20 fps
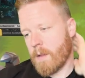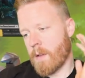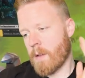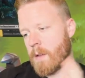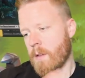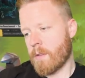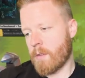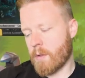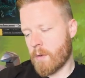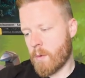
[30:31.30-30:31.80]

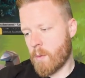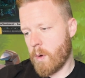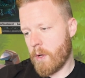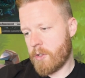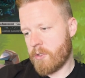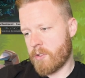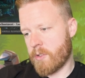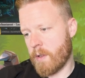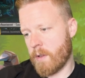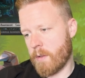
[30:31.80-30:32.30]
So the
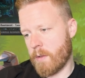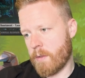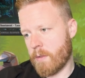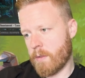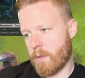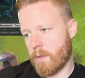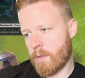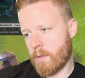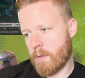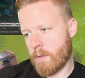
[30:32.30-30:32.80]
question
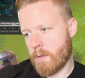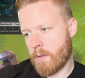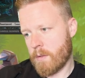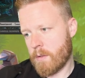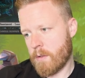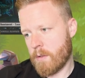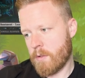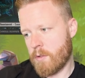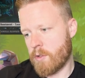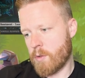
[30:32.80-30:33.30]
is,
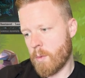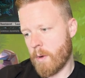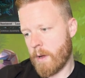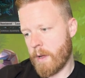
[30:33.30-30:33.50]
do